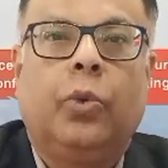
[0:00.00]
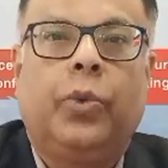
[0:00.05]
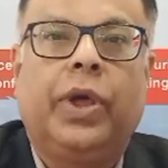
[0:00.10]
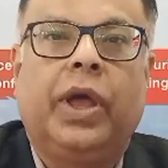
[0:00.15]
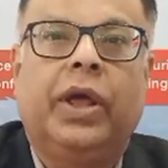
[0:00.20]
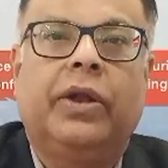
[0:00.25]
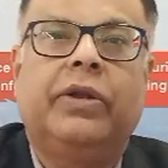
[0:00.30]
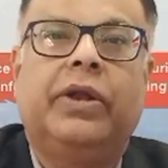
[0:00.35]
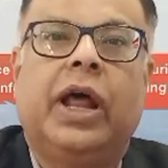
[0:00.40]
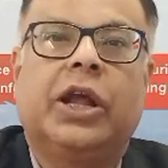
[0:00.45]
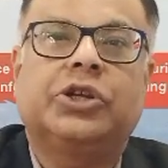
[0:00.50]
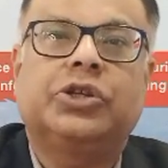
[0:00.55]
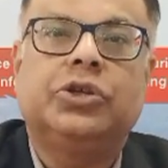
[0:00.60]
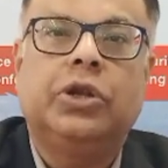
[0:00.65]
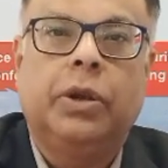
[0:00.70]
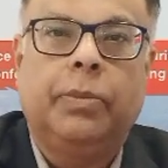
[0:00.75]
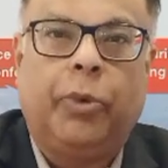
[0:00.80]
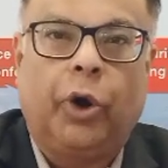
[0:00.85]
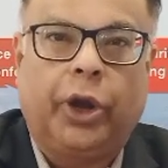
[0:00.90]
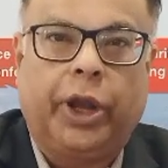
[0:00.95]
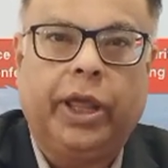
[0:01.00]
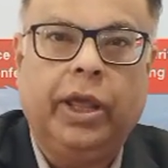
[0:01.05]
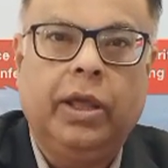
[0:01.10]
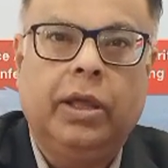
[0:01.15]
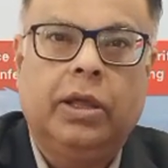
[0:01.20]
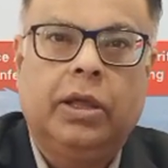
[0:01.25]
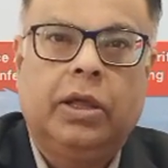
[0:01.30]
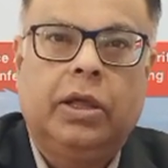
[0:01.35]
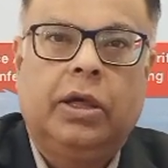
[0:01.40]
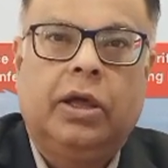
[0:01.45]
we are a national body
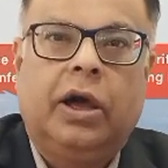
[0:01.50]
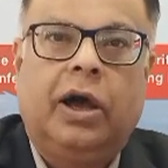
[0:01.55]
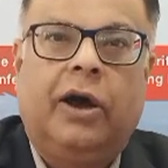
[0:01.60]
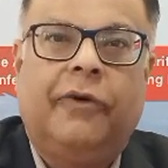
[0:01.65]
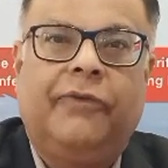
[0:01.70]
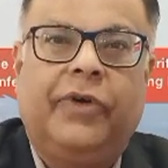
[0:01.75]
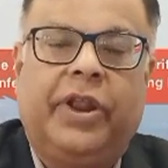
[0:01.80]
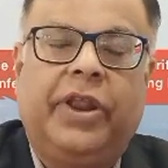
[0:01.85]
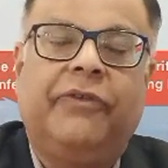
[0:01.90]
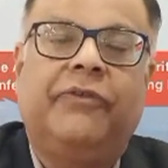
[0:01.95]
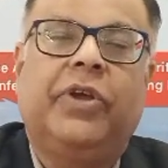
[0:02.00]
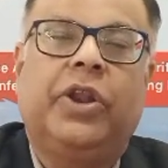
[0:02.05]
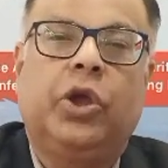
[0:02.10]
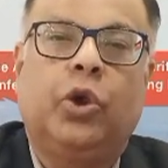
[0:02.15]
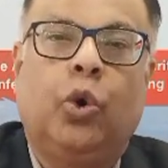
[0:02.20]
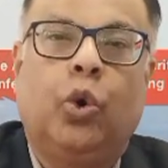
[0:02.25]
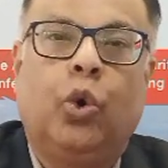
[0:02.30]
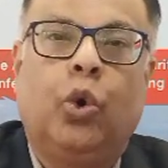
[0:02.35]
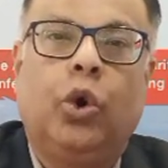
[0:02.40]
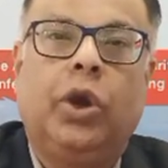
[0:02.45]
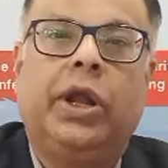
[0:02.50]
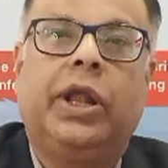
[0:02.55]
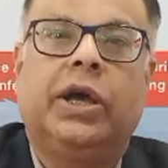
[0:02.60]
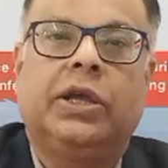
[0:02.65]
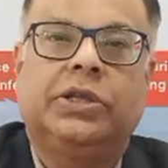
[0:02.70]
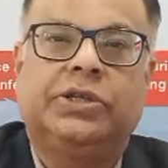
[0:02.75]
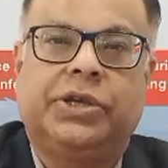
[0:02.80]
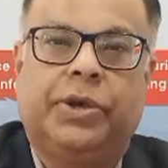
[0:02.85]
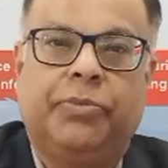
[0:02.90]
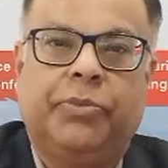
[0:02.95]
a very, very old
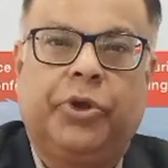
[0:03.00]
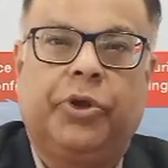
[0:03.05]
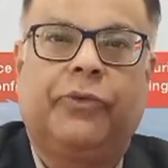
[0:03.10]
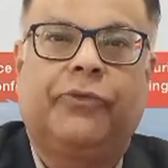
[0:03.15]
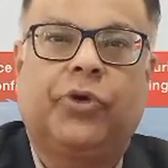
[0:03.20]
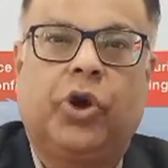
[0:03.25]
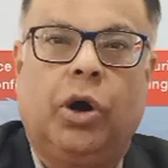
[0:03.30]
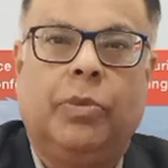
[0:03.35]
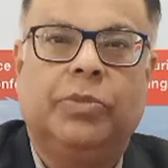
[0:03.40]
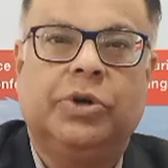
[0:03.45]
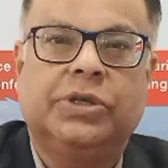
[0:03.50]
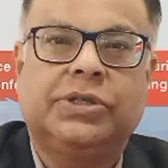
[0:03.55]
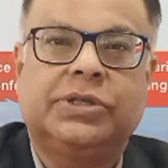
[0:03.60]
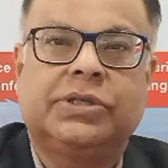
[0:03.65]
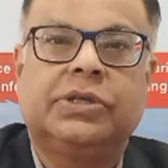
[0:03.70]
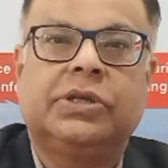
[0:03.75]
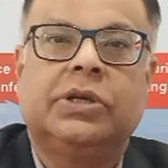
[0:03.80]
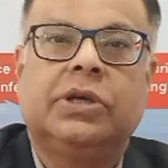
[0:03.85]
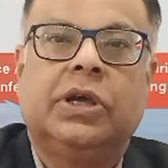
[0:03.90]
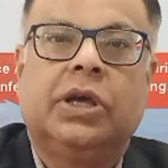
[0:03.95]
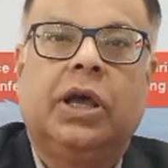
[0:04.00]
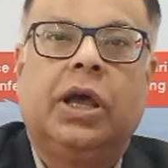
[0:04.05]
chamber of commerce